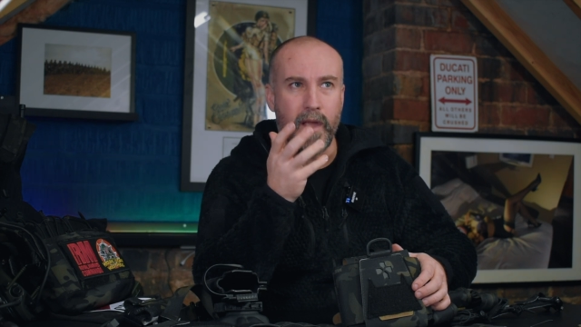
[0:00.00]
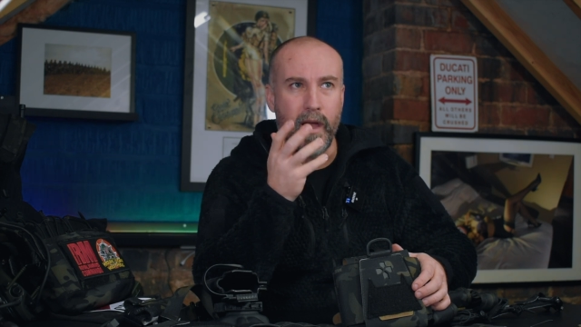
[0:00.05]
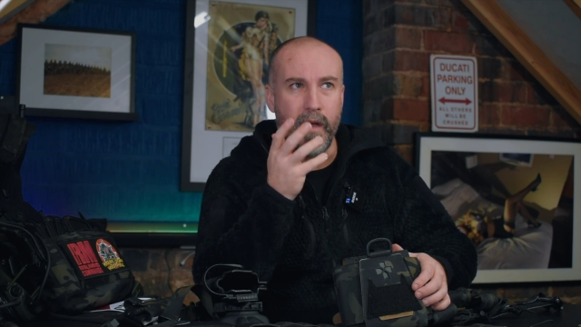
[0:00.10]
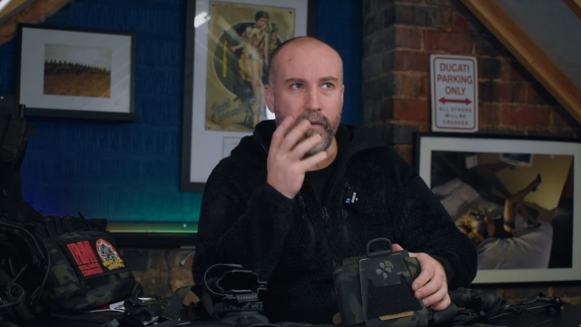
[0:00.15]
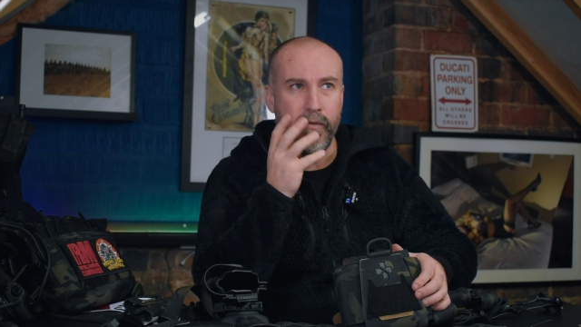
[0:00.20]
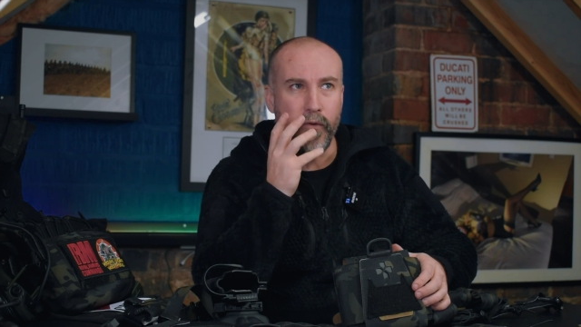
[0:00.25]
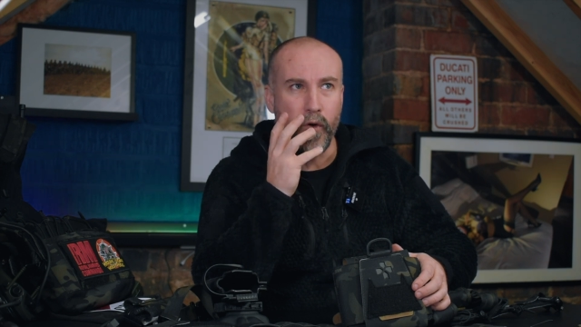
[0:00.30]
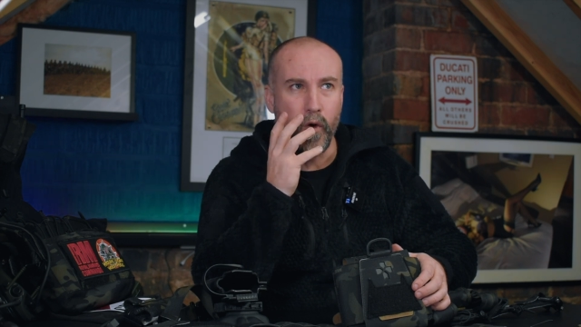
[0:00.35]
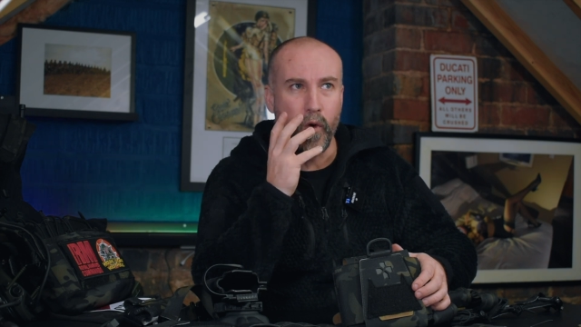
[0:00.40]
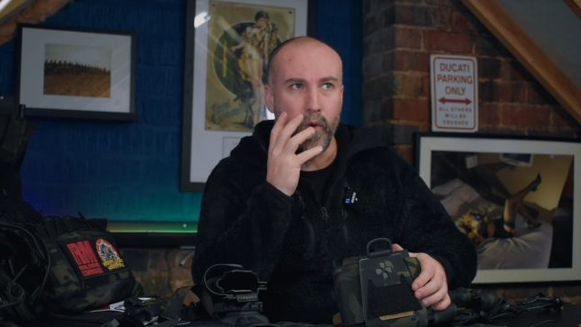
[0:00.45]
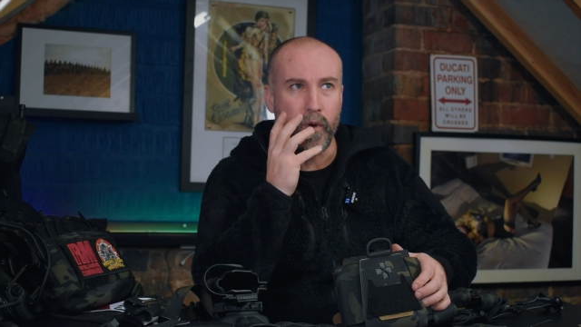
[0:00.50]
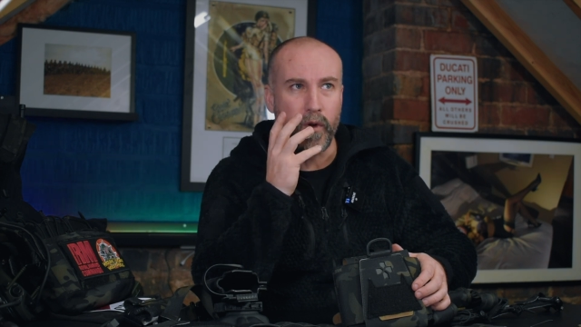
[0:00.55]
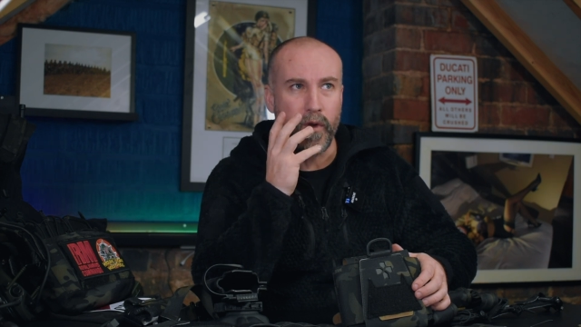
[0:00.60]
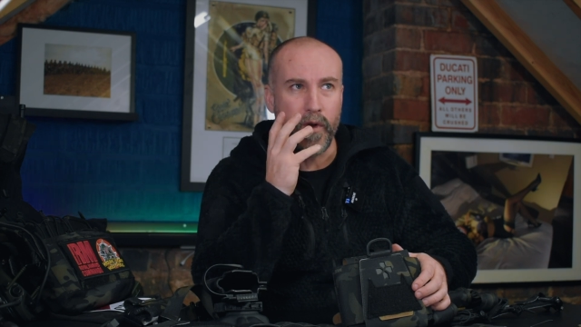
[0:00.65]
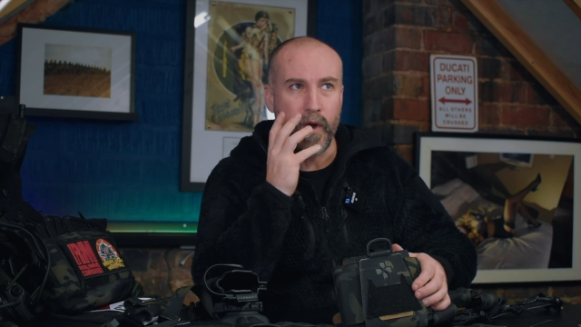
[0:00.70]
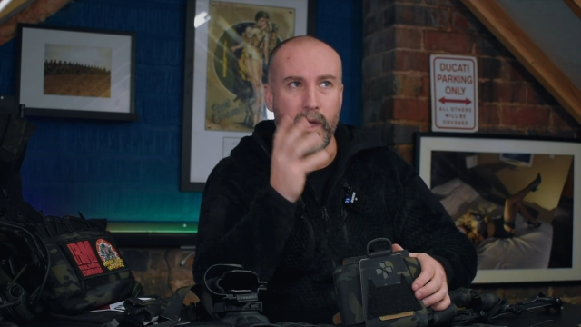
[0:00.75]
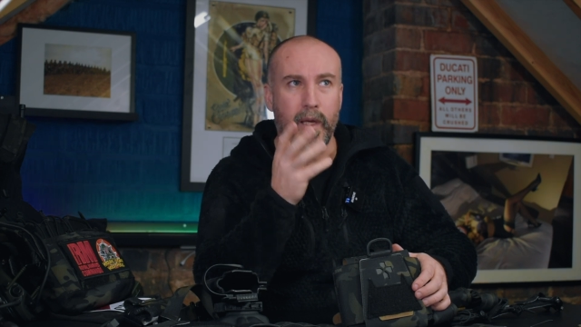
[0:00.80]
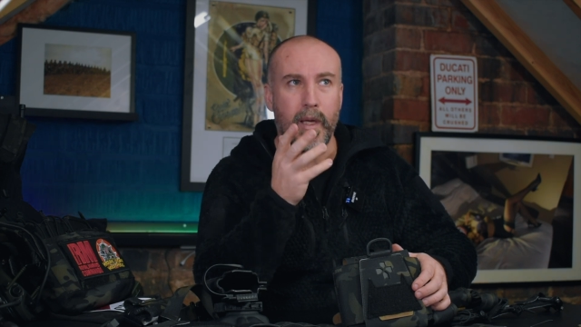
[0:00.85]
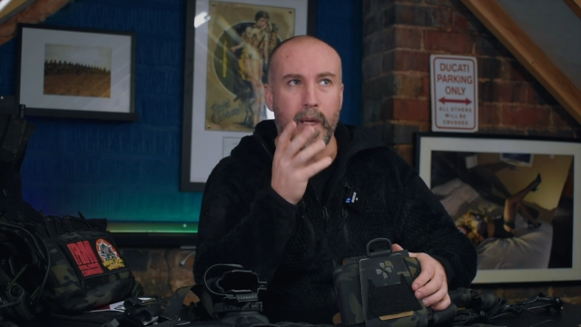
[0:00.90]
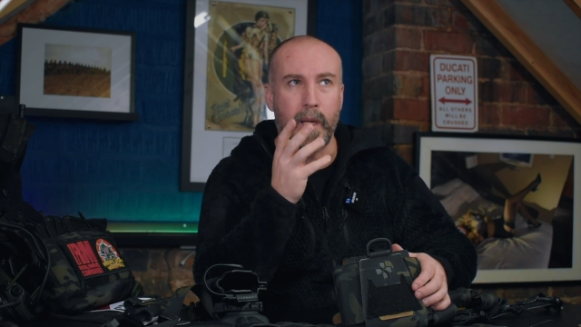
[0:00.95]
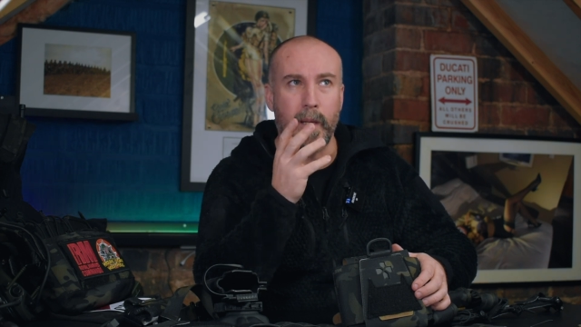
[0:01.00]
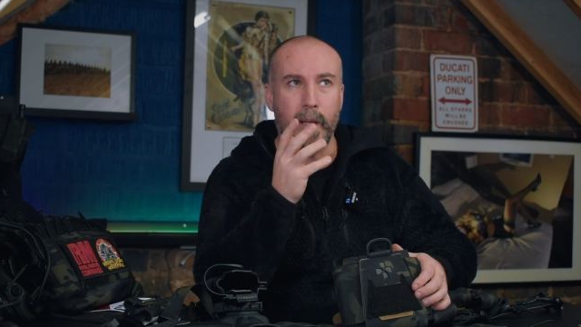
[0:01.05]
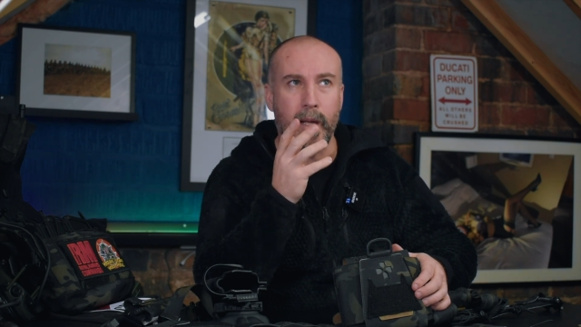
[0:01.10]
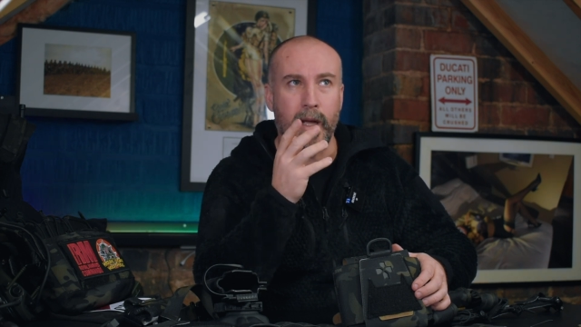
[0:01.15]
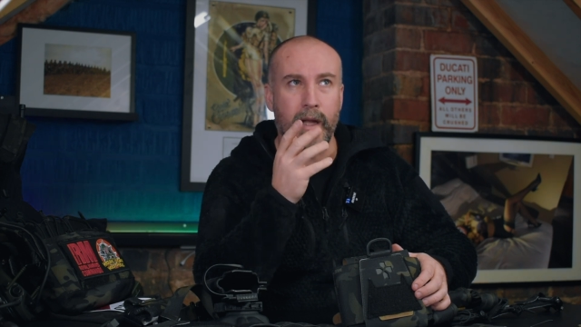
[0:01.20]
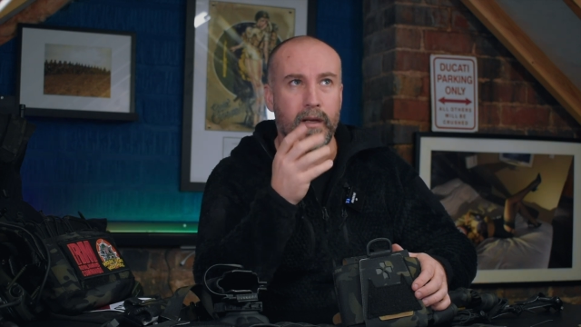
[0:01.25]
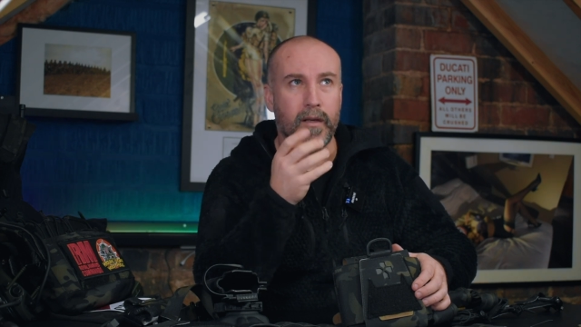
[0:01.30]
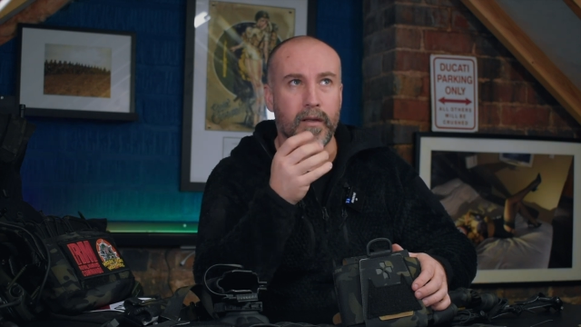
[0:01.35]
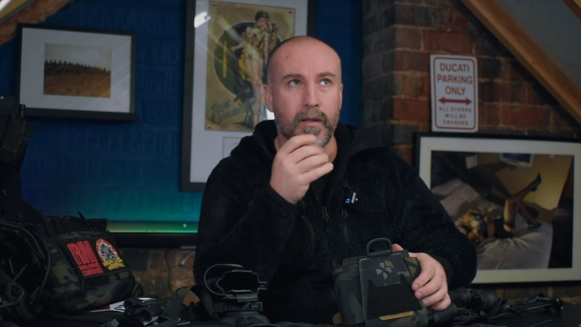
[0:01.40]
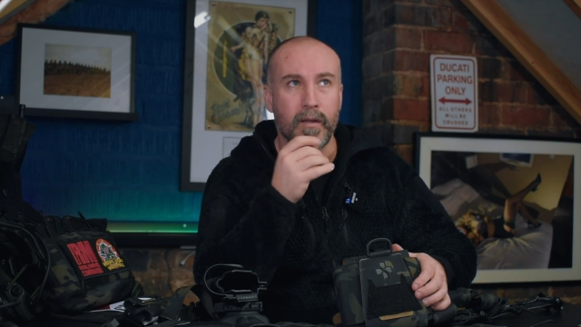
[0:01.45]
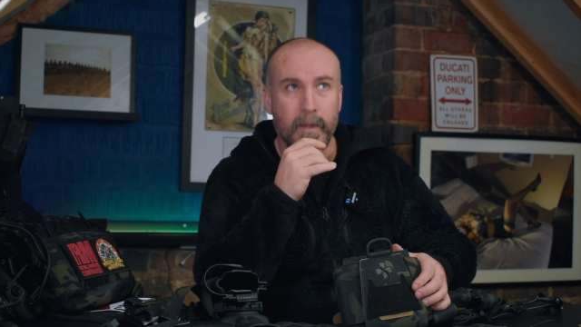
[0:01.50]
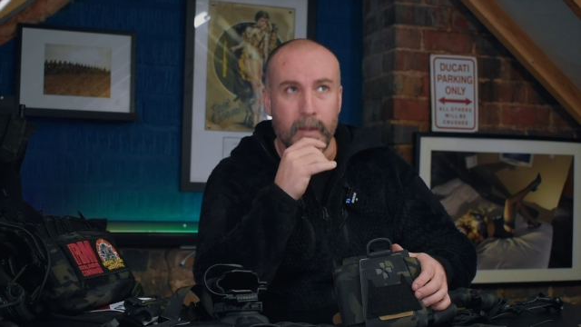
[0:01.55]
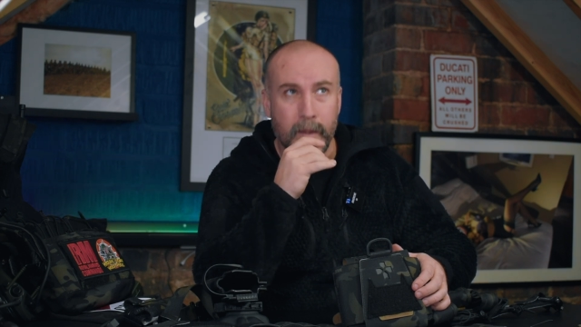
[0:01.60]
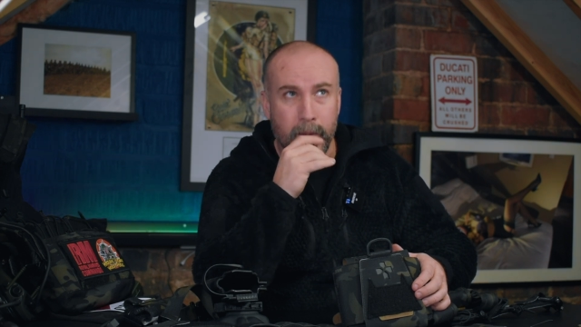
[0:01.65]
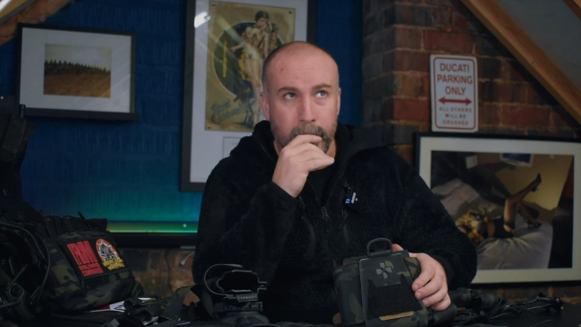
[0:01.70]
their forward thinking. And